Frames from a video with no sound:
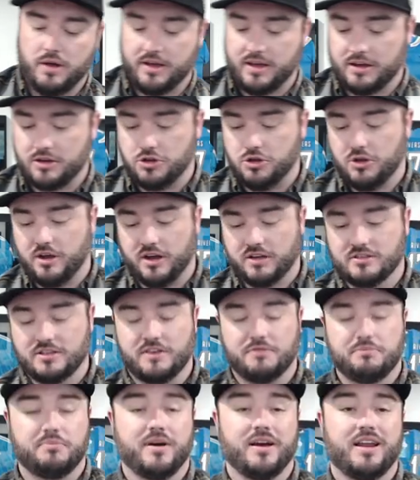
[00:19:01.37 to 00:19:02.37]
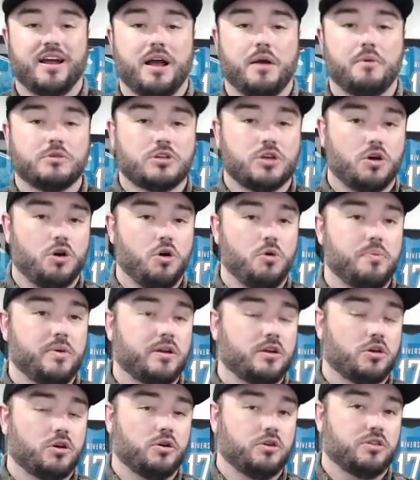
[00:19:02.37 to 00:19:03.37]
got two cards left, but I was hoping
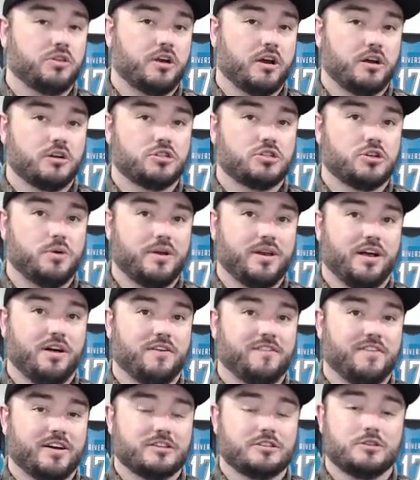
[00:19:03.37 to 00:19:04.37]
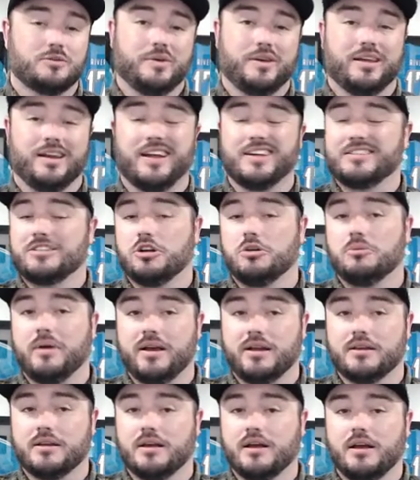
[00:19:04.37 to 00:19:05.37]
to go to the card show in Halifax this weekend. I still
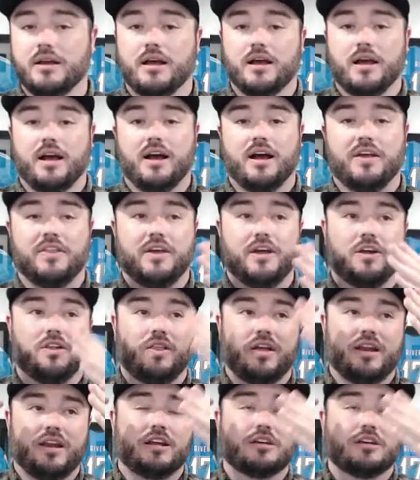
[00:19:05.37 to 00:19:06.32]
might. They are letting